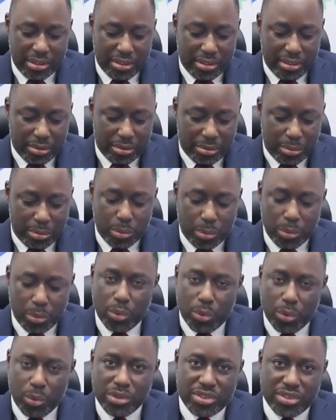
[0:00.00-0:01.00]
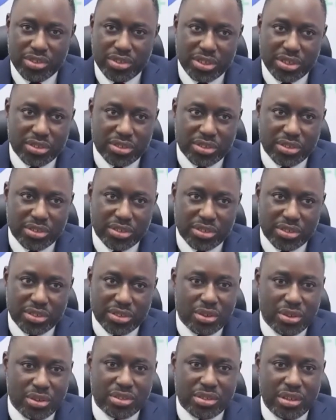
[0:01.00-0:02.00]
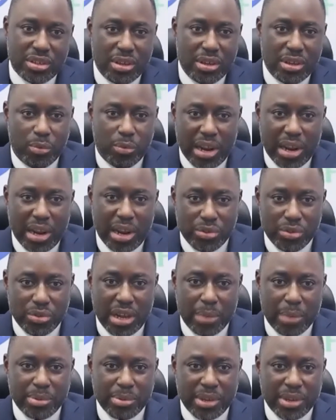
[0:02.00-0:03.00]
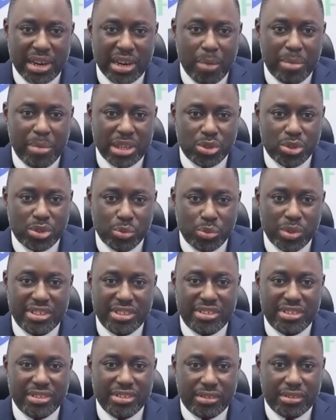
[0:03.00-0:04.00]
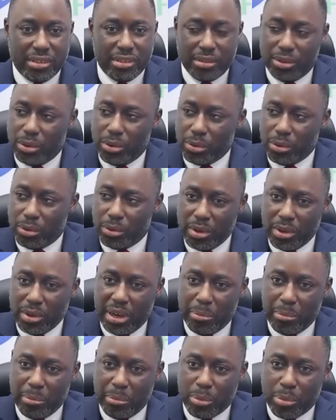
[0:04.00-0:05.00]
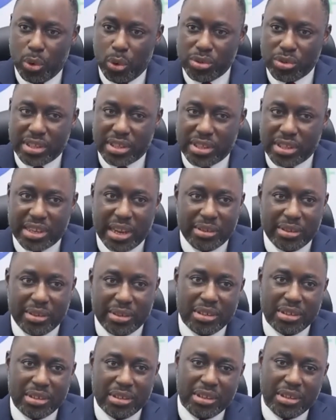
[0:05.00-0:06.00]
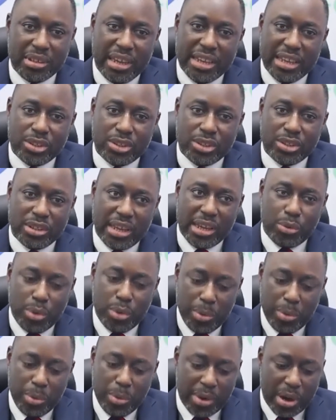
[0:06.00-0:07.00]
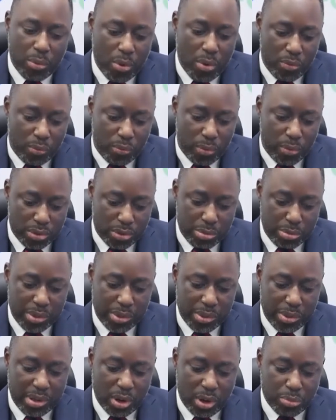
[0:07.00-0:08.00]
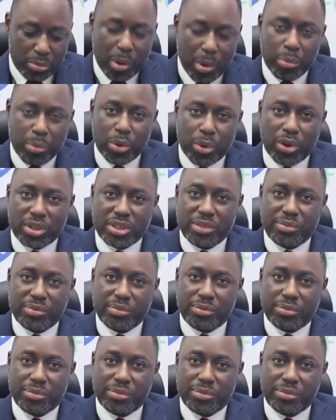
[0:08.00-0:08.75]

We will go into the sessions and discuss what are those gaps and how best do we, close that and equip our workforce to be a lot more productive.